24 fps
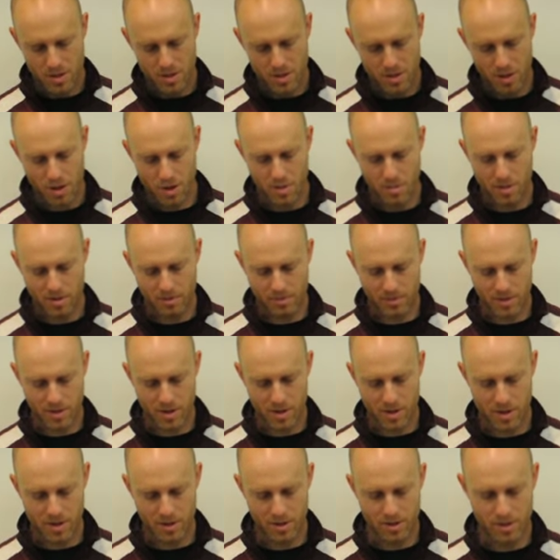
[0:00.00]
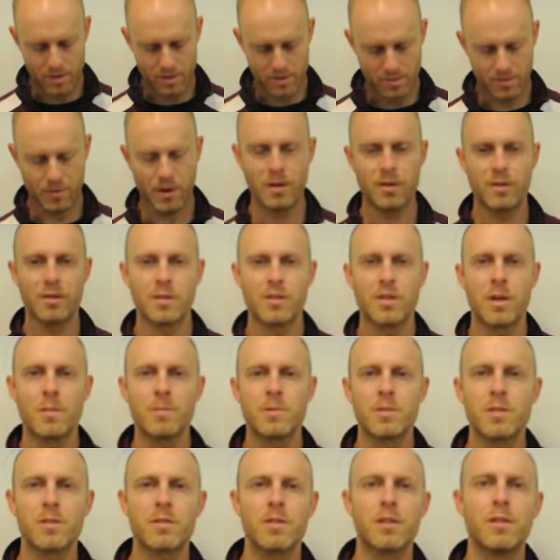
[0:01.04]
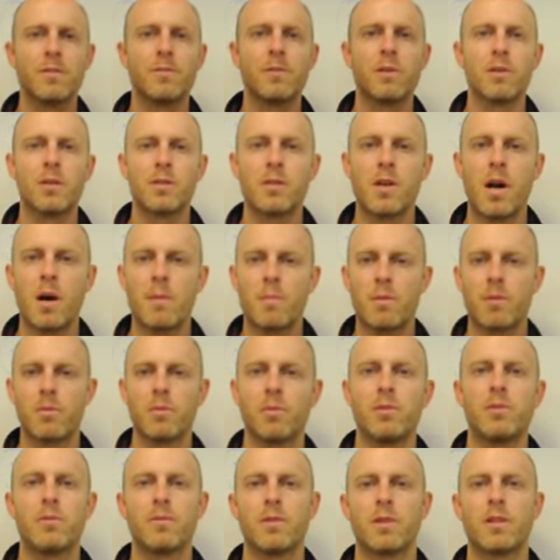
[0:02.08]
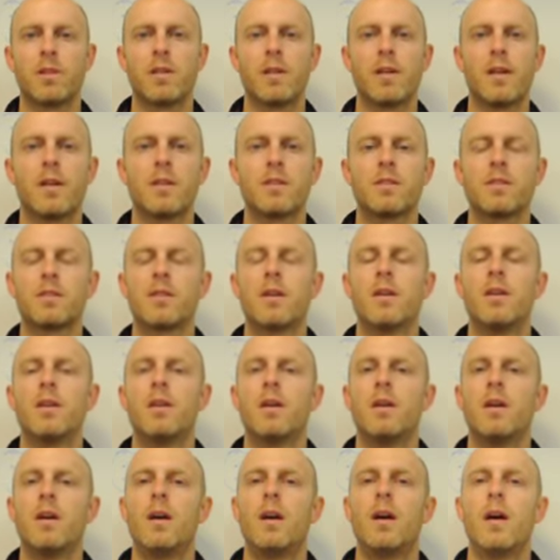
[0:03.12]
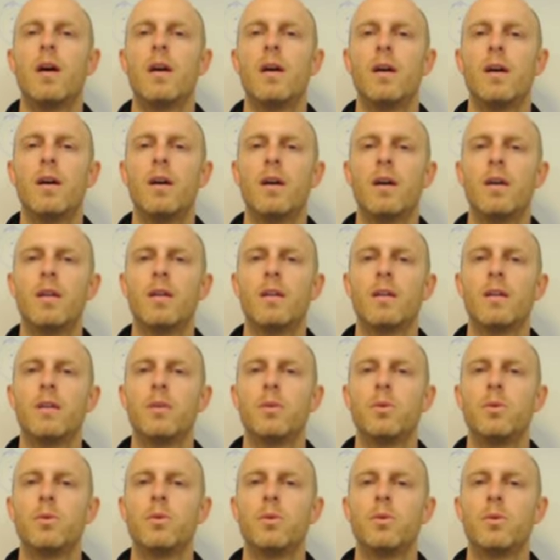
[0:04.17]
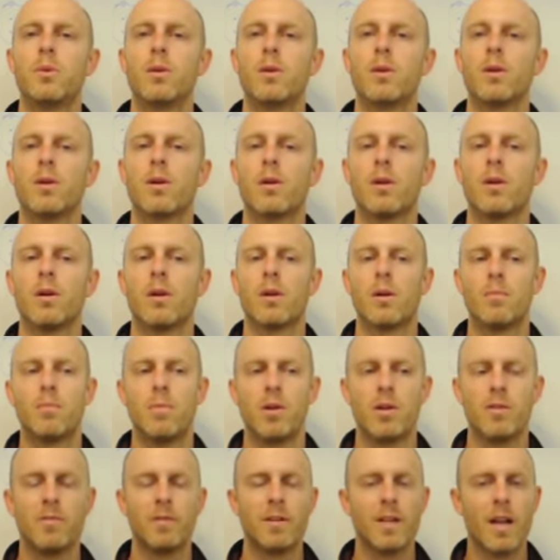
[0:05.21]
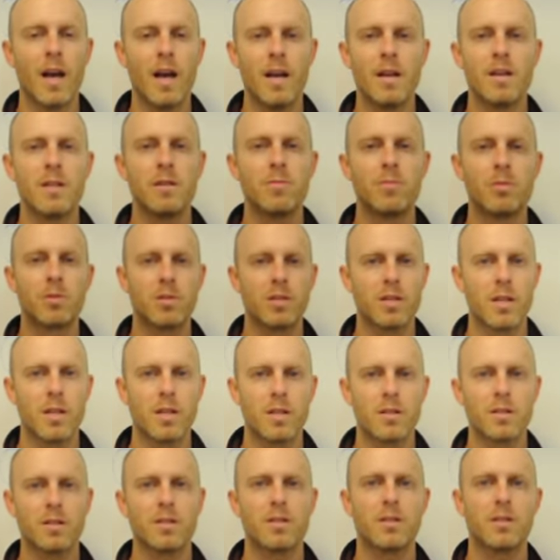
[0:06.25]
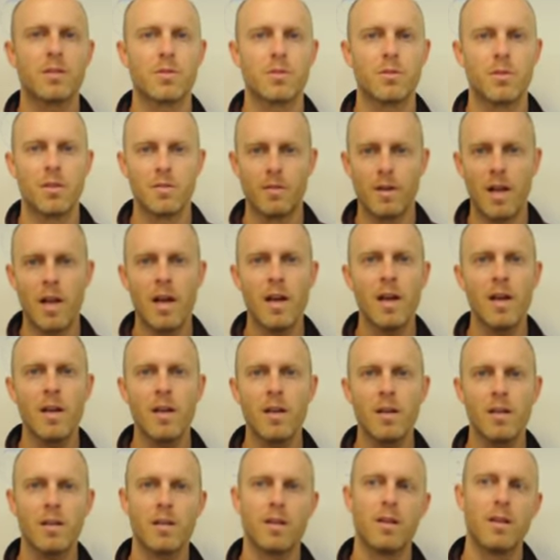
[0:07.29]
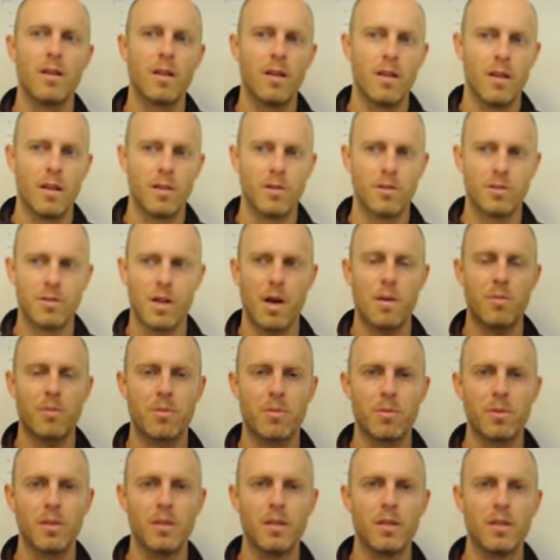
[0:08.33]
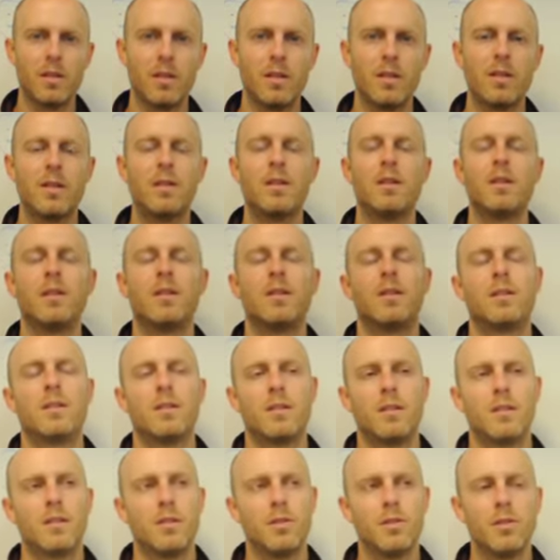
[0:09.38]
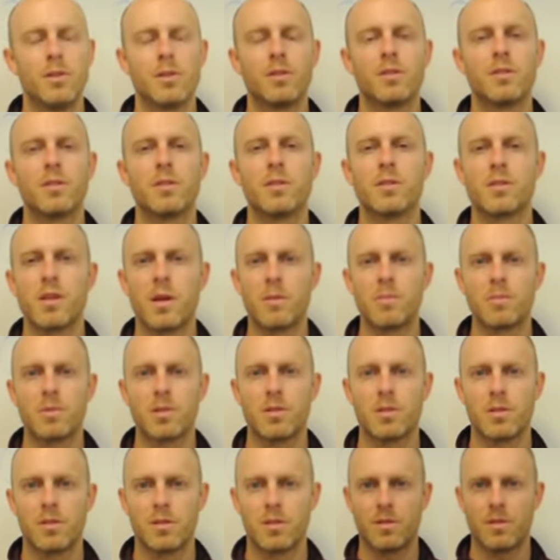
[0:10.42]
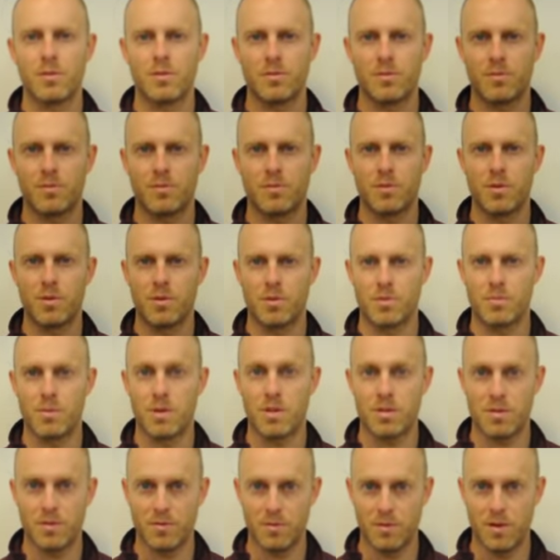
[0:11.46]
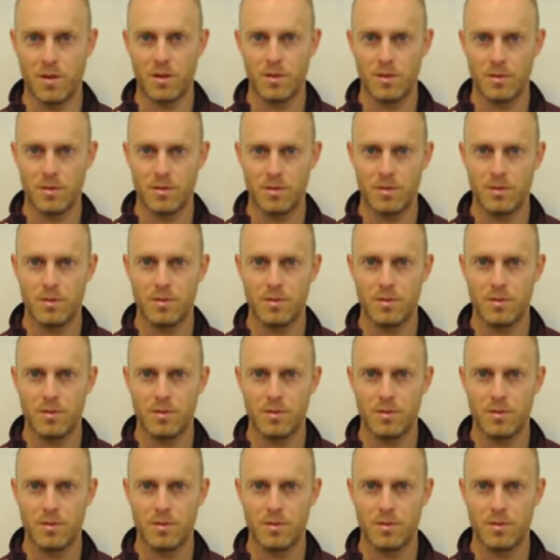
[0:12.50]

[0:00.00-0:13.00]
Oh, I forgot, final exemptions. If you're in the top 3 of the class and you are above a 90%, so you have an A in your top 3, you get to exempt the first semester final.